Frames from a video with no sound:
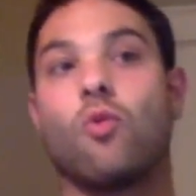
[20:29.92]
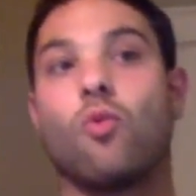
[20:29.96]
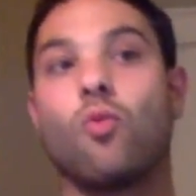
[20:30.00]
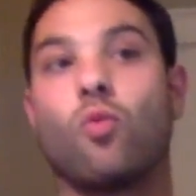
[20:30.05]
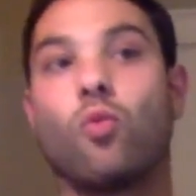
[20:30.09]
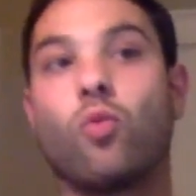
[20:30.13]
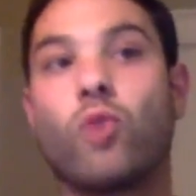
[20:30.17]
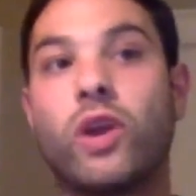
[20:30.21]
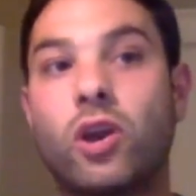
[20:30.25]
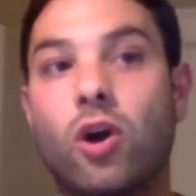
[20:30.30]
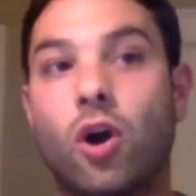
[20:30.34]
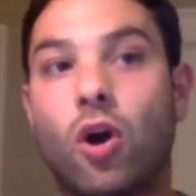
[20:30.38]

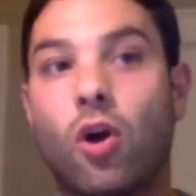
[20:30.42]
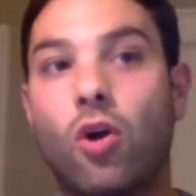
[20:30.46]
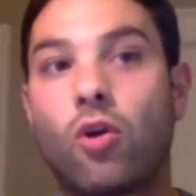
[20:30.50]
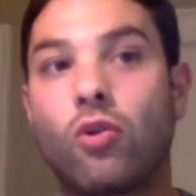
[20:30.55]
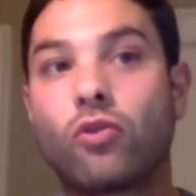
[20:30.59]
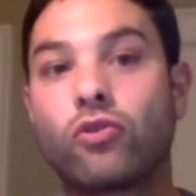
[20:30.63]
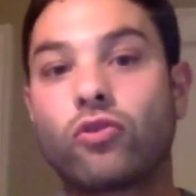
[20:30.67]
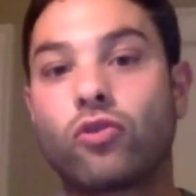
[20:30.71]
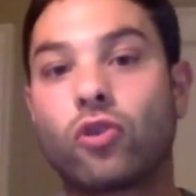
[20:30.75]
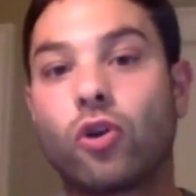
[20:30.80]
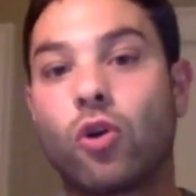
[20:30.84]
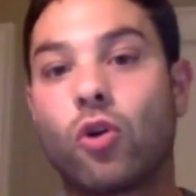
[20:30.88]
we
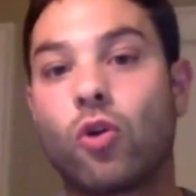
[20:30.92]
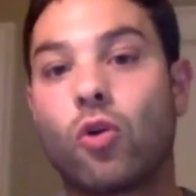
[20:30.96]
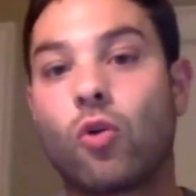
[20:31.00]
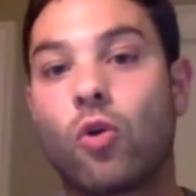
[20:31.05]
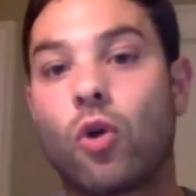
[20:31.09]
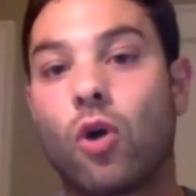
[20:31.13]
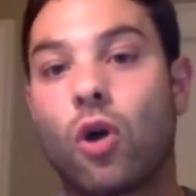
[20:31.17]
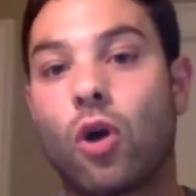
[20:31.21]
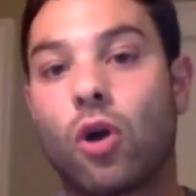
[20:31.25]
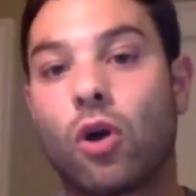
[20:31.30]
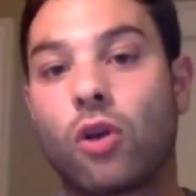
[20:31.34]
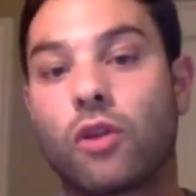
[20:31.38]
also
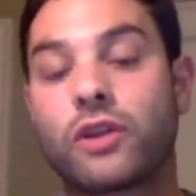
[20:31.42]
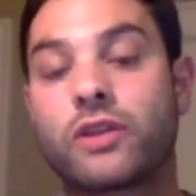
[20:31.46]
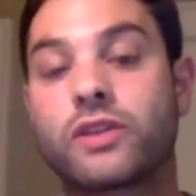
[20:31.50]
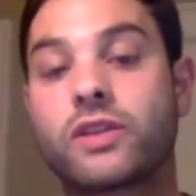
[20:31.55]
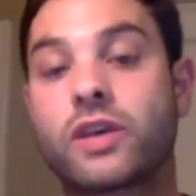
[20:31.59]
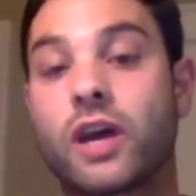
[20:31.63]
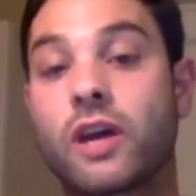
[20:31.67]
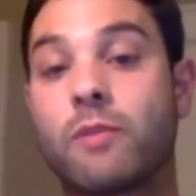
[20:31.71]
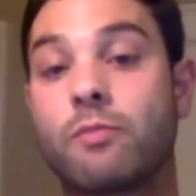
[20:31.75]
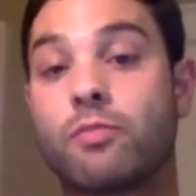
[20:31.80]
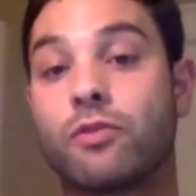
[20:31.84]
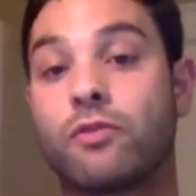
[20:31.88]
are the
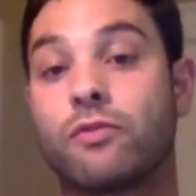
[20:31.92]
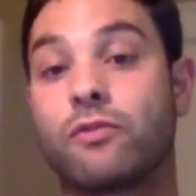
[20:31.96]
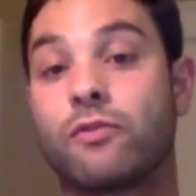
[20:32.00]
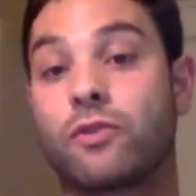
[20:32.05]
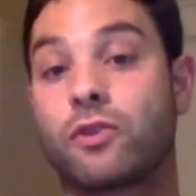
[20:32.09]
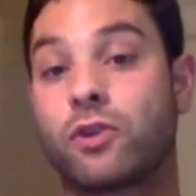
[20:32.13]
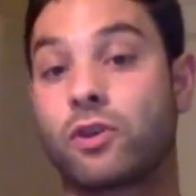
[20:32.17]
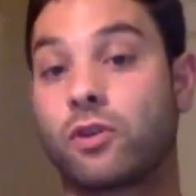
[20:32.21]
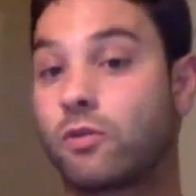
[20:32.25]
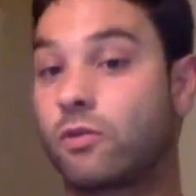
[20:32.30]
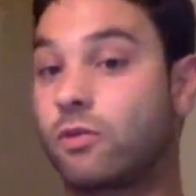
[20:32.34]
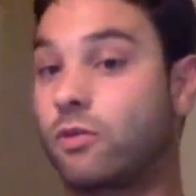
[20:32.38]
type of
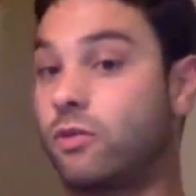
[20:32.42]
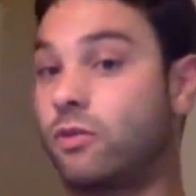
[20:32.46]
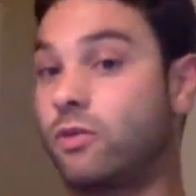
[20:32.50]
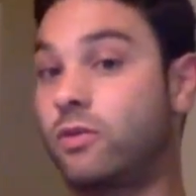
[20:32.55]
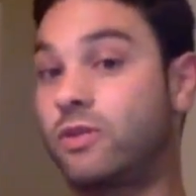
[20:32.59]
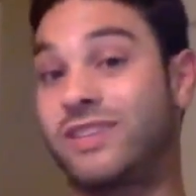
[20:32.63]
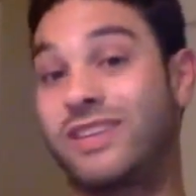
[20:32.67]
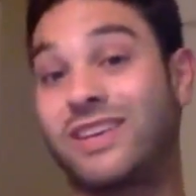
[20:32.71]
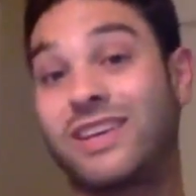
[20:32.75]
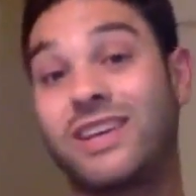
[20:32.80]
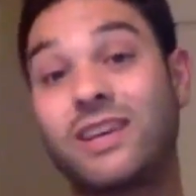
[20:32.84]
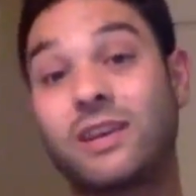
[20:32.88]

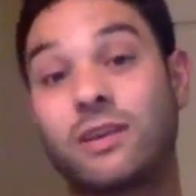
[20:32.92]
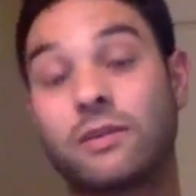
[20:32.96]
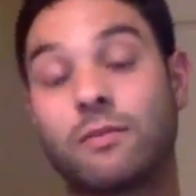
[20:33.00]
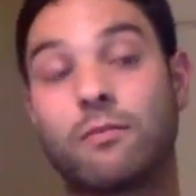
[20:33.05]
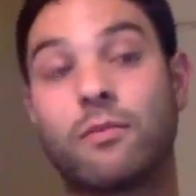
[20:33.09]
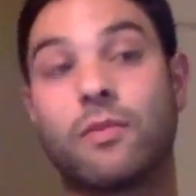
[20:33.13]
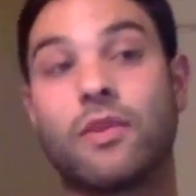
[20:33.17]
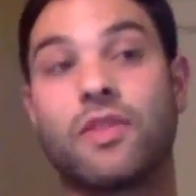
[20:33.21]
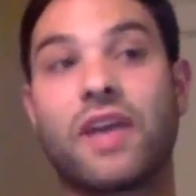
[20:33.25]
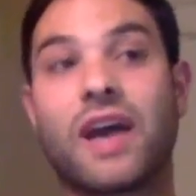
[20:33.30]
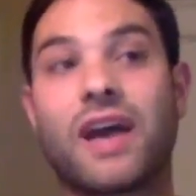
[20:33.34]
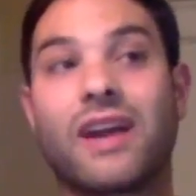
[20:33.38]

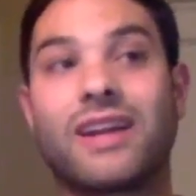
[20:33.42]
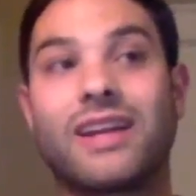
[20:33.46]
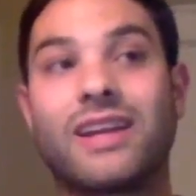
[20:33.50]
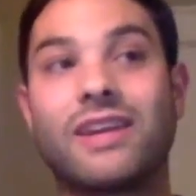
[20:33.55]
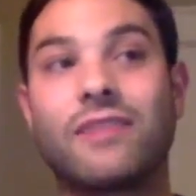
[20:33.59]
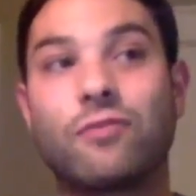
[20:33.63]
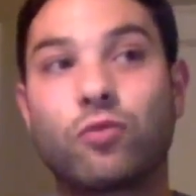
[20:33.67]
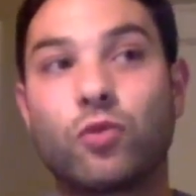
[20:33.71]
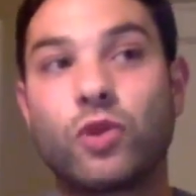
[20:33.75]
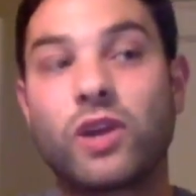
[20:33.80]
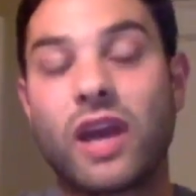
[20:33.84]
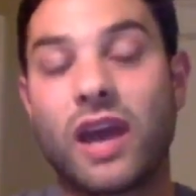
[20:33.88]
team that
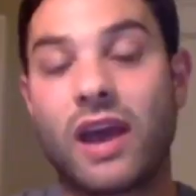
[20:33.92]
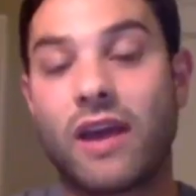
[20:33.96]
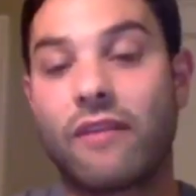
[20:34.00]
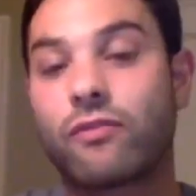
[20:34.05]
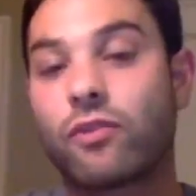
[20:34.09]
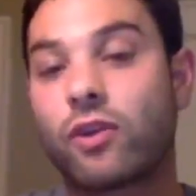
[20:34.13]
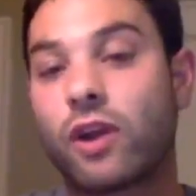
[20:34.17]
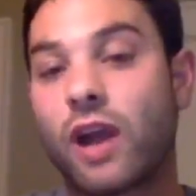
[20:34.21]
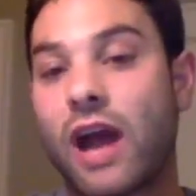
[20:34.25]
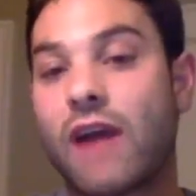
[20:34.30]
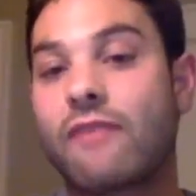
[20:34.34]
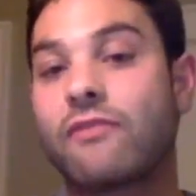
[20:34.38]
if we
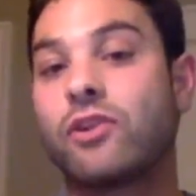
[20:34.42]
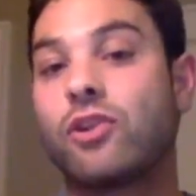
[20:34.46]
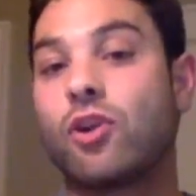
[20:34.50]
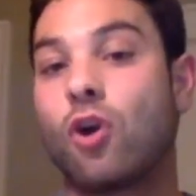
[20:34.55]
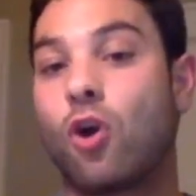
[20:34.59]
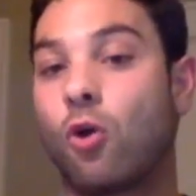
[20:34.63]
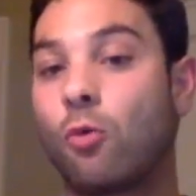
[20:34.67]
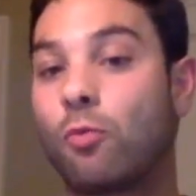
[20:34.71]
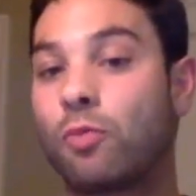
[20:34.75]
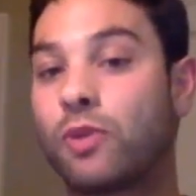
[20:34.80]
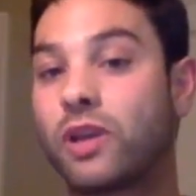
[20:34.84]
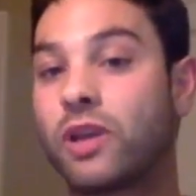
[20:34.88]
ever have an
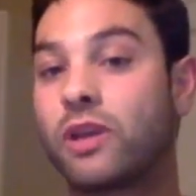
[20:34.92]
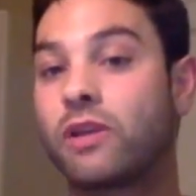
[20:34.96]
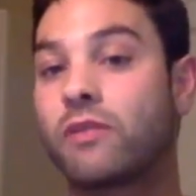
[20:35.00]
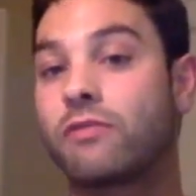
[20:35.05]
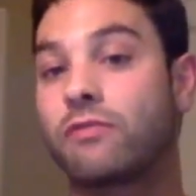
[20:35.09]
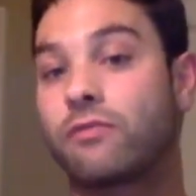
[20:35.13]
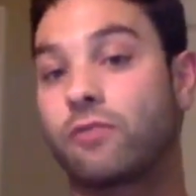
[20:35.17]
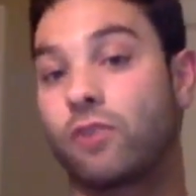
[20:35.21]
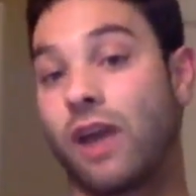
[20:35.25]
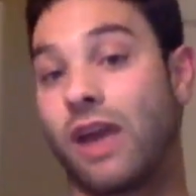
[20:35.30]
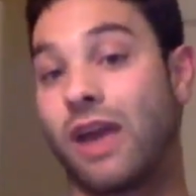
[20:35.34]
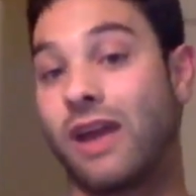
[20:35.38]
opening
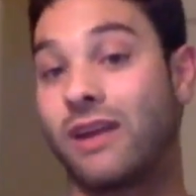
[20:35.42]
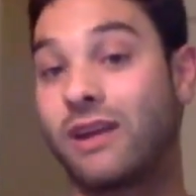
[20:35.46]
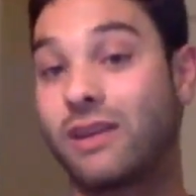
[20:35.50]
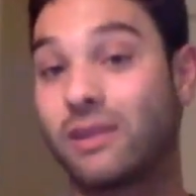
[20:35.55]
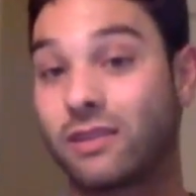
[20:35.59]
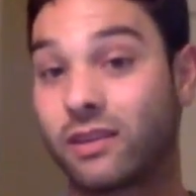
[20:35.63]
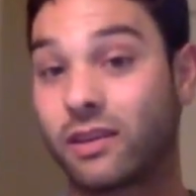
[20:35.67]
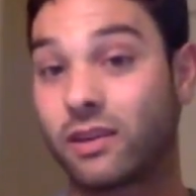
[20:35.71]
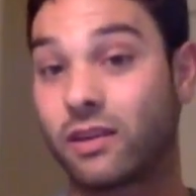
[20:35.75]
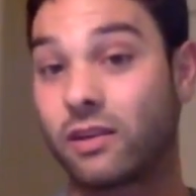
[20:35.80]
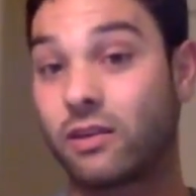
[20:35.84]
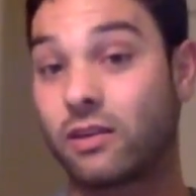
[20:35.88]
for
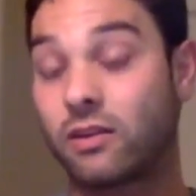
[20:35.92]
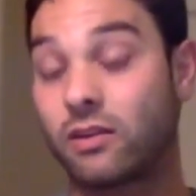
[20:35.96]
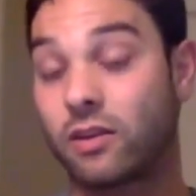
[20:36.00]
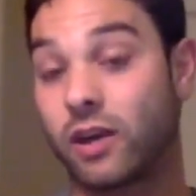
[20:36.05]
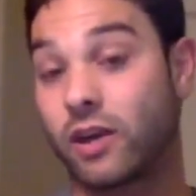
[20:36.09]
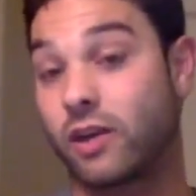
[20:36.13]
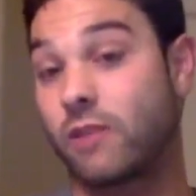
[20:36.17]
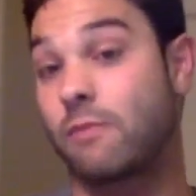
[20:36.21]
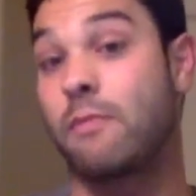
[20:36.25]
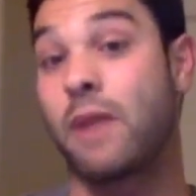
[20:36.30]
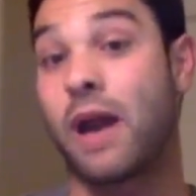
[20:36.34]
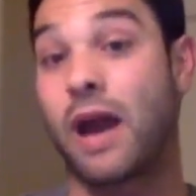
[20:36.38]
anything,
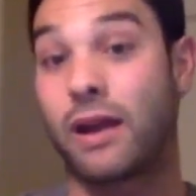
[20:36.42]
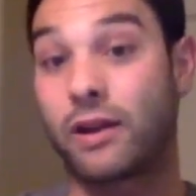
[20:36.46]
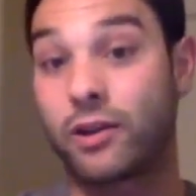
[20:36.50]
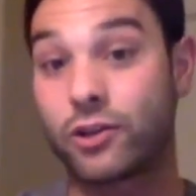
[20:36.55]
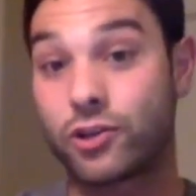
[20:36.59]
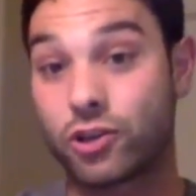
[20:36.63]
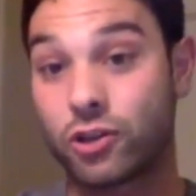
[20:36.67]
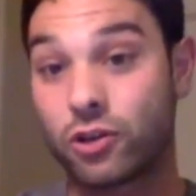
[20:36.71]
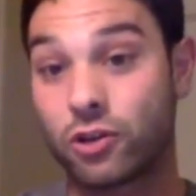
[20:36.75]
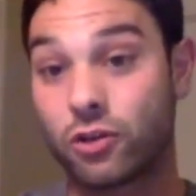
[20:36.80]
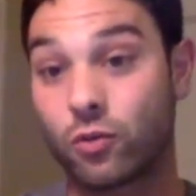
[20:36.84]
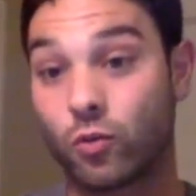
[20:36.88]
like a
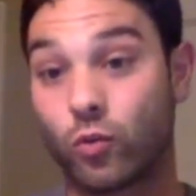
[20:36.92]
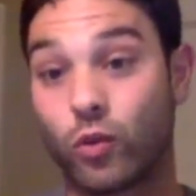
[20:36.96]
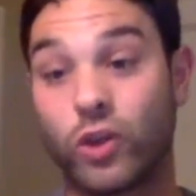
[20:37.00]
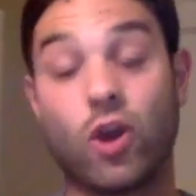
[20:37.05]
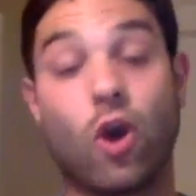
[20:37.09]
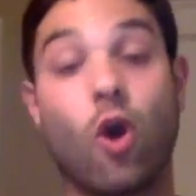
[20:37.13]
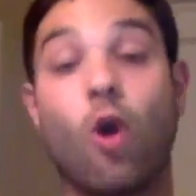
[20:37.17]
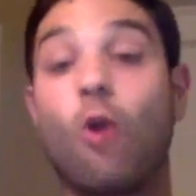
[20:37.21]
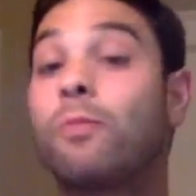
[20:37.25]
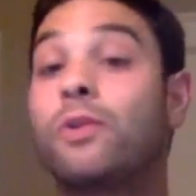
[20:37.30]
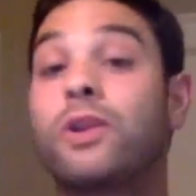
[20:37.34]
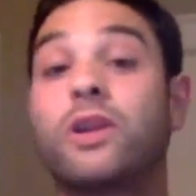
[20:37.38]
manager, we
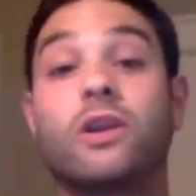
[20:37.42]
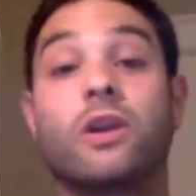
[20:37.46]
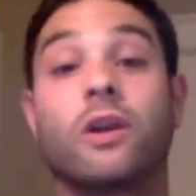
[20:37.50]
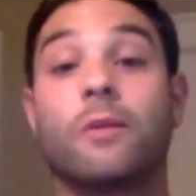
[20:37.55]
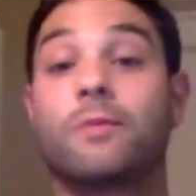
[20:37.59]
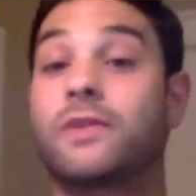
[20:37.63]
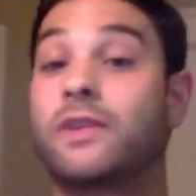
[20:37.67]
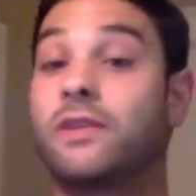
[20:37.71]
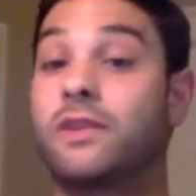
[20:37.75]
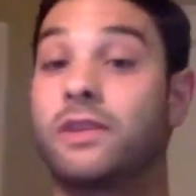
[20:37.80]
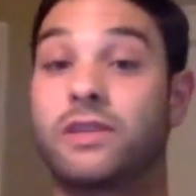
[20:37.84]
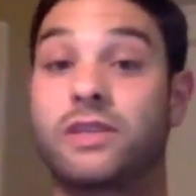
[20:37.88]
open it up
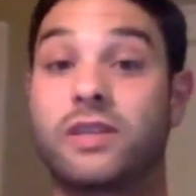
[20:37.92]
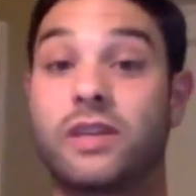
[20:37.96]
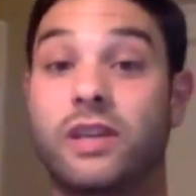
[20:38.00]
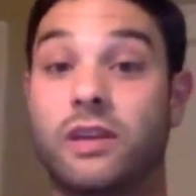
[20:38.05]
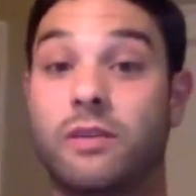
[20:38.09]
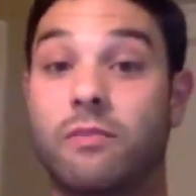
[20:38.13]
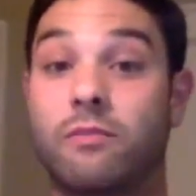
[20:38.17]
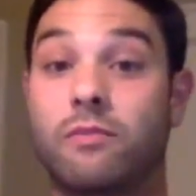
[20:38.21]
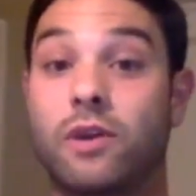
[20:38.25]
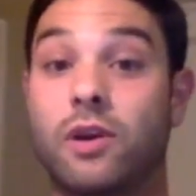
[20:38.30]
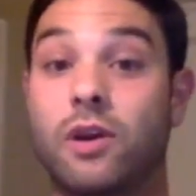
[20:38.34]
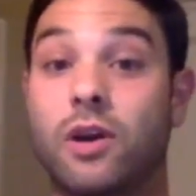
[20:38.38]
to the
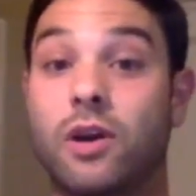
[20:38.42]
team.